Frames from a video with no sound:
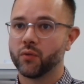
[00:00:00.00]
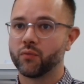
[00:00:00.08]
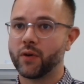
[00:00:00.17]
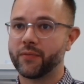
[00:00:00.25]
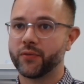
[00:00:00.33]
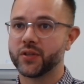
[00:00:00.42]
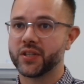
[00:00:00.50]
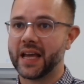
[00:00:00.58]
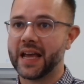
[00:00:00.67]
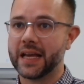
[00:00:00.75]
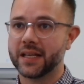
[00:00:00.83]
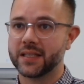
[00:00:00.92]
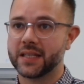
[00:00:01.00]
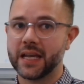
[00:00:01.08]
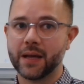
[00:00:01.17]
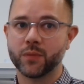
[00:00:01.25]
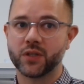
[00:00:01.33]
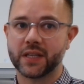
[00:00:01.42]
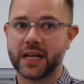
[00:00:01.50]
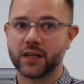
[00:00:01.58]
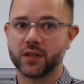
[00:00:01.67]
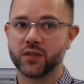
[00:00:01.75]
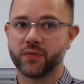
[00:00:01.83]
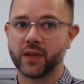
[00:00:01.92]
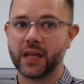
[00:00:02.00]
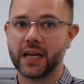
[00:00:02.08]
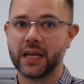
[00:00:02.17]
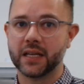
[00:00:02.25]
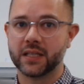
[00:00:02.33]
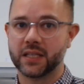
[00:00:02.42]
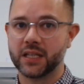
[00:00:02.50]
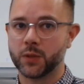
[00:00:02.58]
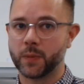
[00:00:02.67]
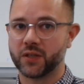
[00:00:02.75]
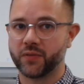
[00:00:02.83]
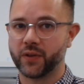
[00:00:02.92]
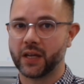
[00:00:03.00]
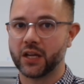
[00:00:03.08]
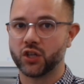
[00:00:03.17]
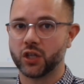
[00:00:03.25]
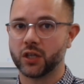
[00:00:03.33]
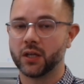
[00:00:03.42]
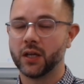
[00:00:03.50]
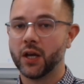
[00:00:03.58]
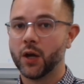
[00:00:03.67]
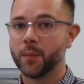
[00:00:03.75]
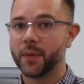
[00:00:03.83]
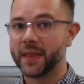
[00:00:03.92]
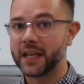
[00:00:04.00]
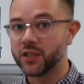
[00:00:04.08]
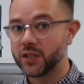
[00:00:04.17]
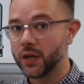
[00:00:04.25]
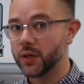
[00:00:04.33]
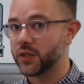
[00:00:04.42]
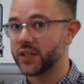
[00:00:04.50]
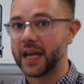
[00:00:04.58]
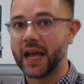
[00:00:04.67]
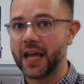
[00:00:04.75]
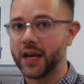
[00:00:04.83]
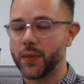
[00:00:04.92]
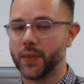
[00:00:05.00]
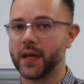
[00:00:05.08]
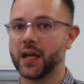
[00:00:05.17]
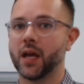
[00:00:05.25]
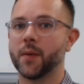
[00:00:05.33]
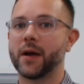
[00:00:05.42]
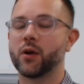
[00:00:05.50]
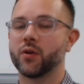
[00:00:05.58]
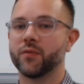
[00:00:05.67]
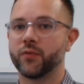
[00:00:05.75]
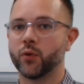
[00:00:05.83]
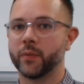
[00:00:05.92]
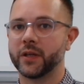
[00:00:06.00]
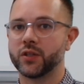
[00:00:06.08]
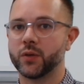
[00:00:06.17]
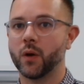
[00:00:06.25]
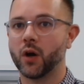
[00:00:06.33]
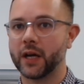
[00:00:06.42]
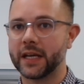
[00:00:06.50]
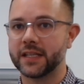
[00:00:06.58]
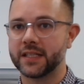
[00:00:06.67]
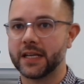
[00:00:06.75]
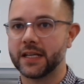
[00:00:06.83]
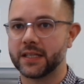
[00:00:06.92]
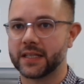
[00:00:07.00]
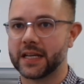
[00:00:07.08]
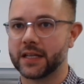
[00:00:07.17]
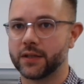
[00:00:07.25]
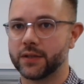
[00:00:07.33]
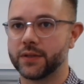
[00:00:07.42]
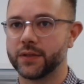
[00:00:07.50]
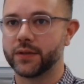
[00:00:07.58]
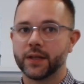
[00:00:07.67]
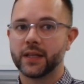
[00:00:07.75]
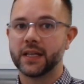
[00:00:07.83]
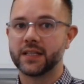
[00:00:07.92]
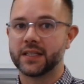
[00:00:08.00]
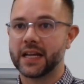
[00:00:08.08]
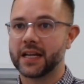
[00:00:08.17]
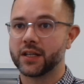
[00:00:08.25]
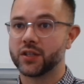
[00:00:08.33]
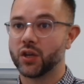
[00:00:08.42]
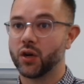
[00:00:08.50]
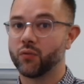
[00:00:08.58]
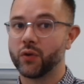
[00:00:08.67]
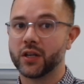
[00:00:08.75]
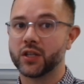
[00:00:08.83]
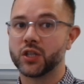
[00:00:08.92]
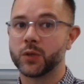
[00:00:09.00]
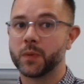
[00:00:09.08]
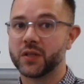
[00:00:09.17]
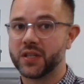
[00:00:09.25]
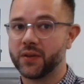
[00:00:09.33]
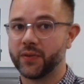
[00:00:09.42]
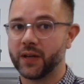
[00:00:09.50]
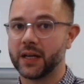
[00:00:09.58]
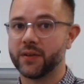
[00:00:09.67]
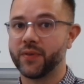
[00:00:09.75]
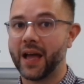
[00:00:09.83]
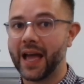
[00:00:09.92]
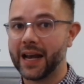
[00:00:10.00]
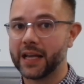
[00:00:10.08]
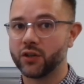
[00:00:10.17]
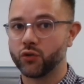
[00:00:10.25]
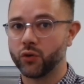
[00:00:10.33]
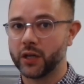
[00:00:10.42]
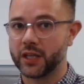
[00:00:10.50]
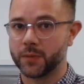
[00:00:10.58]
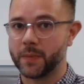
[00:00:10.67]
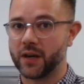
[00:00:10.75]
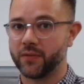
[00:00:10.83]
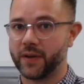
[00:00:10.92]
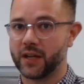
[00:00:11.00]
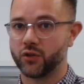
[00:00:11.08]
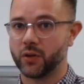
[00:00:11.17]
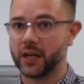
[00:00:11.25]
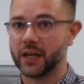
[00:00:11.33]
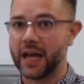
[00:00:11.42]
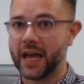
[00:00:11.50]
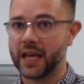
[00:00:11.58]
reference ASTM standards for their ESD specification, but they don't say anything about conforming to IEC standards. These standards are written specifically for electronics manufacturing and